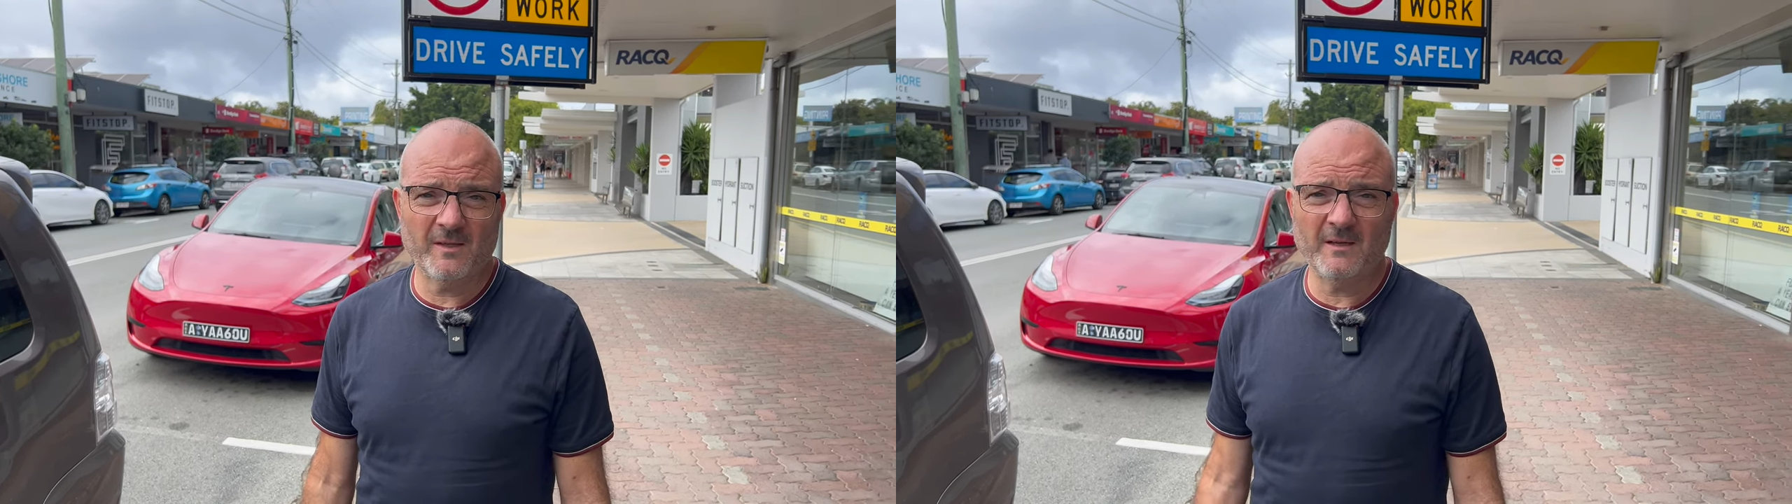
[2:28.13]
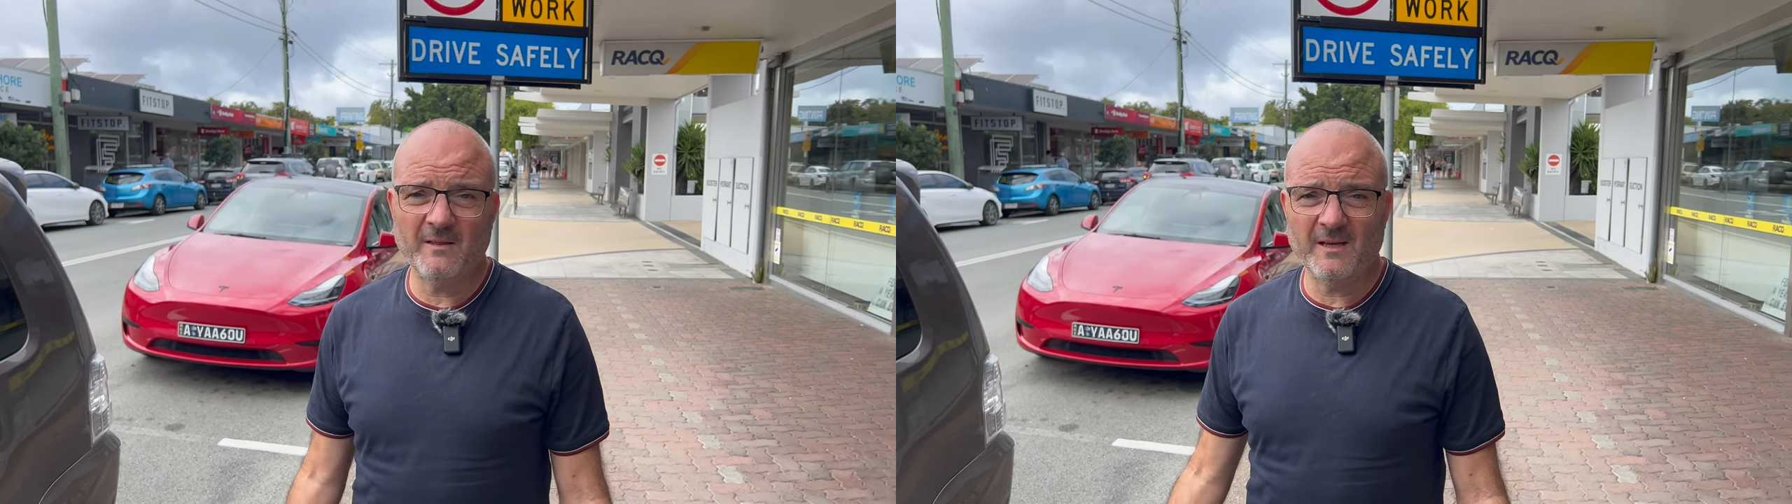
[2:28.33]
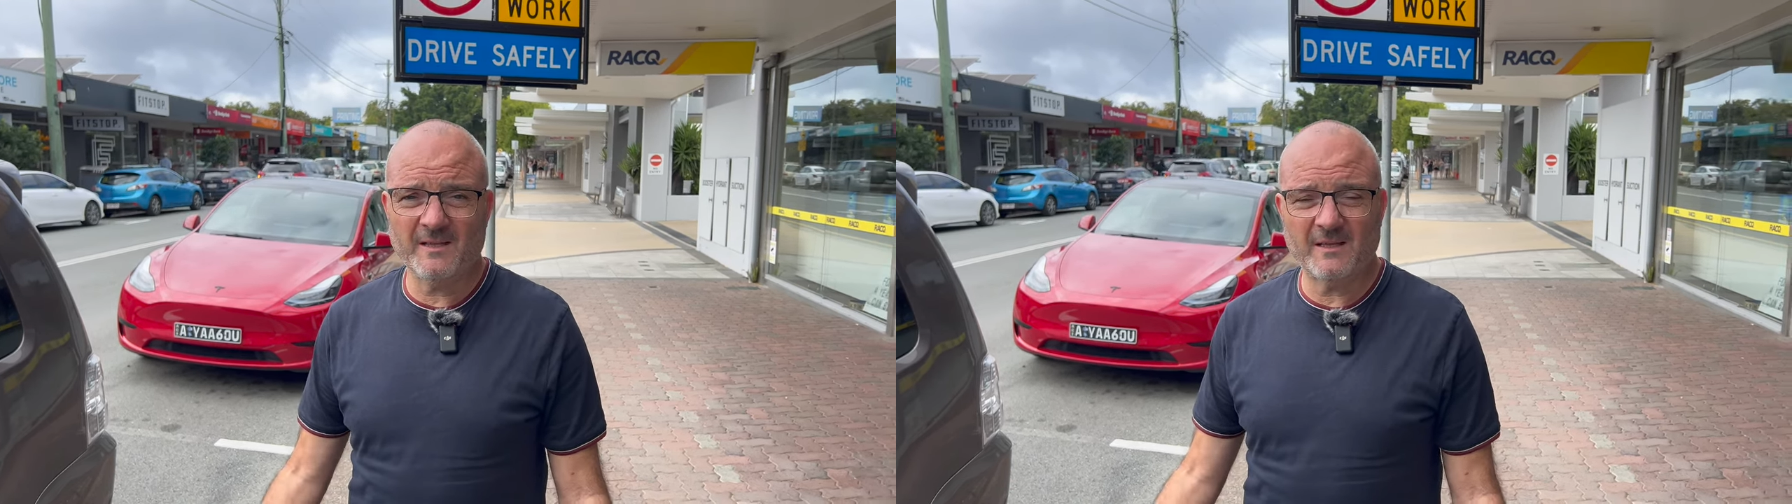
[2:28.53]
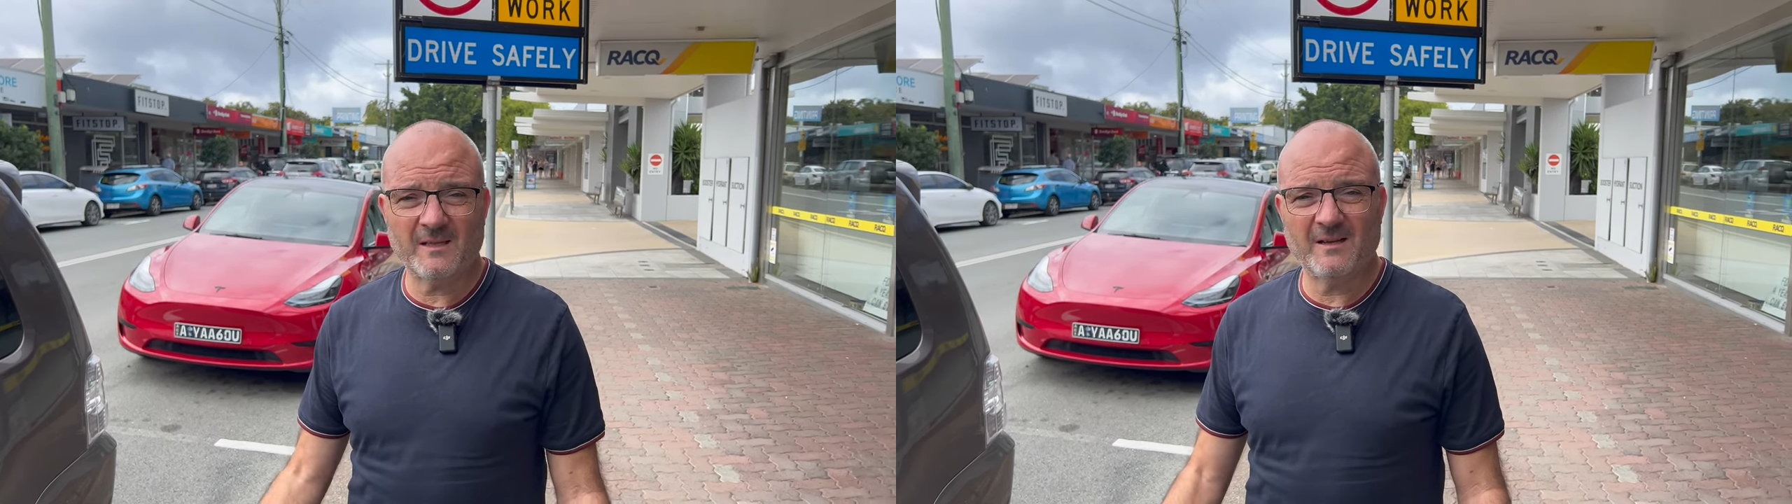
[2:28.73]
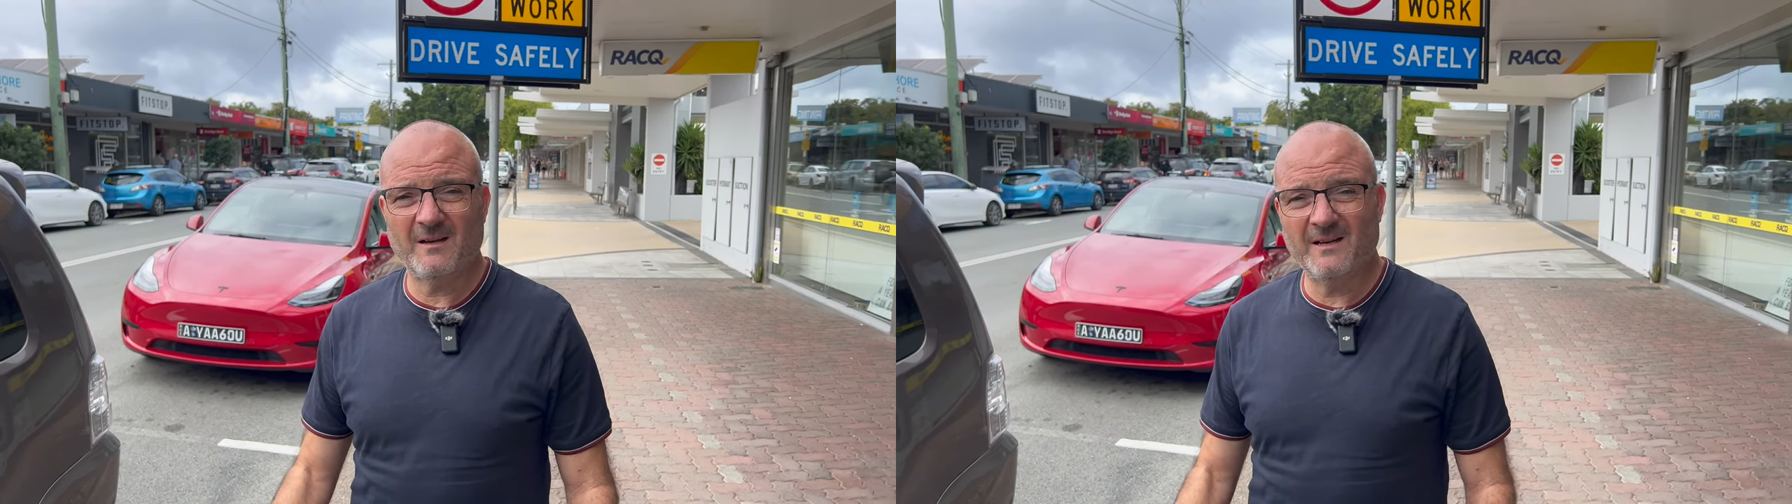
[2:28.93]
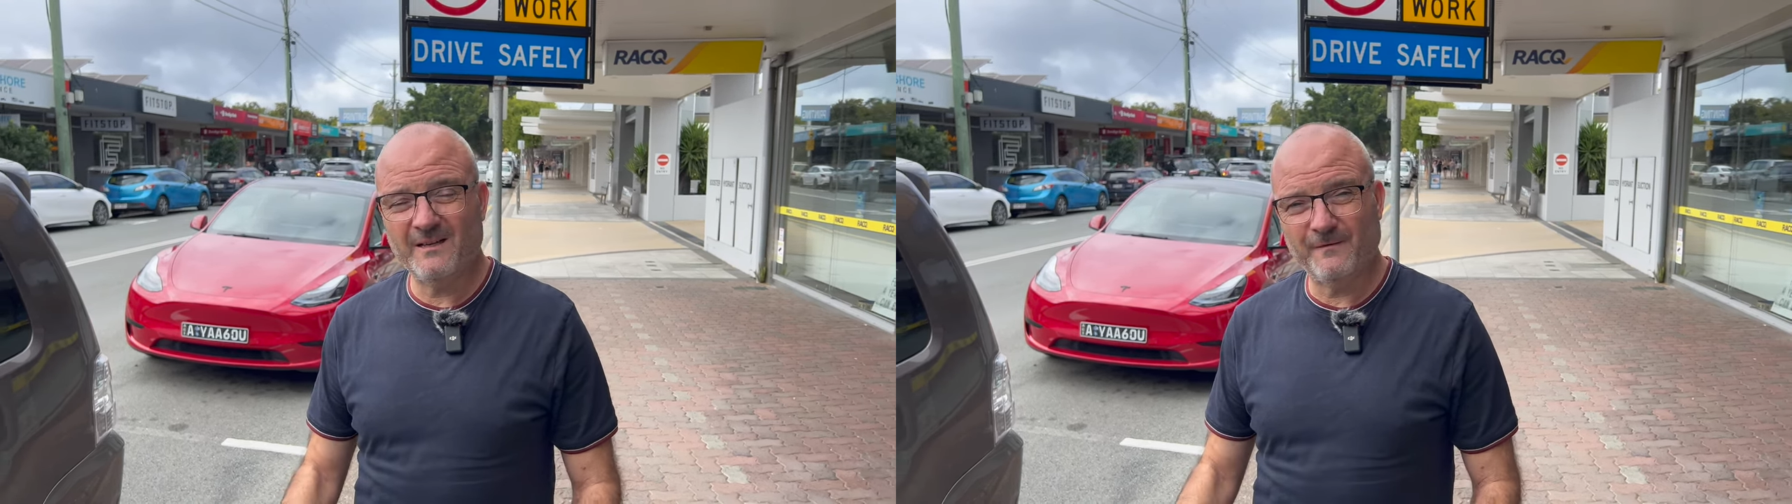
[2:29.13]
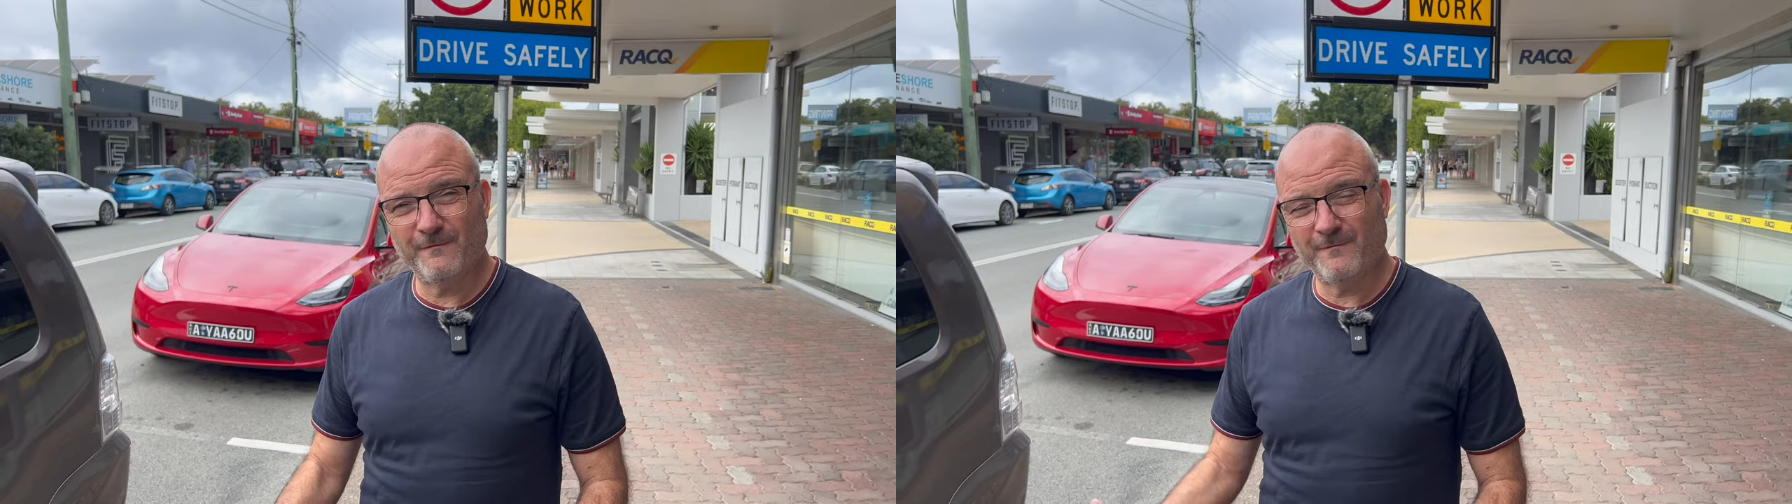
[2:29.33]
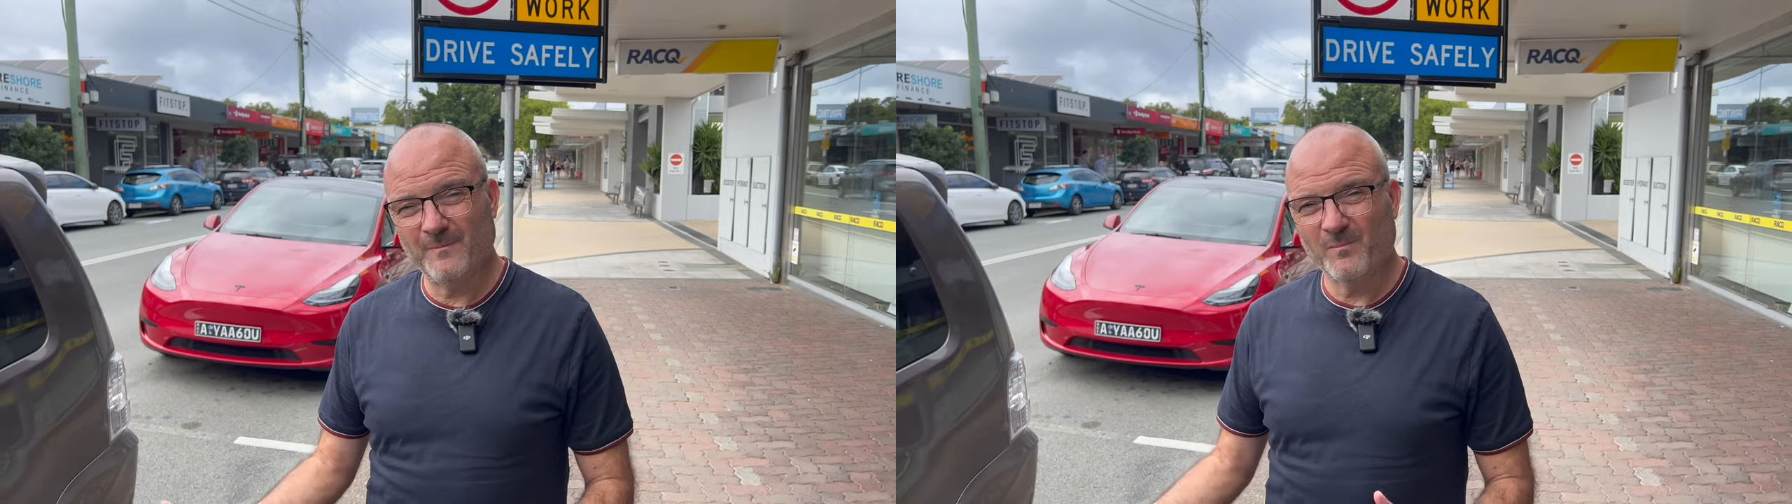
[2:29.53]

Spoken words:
The only thing is it's kind of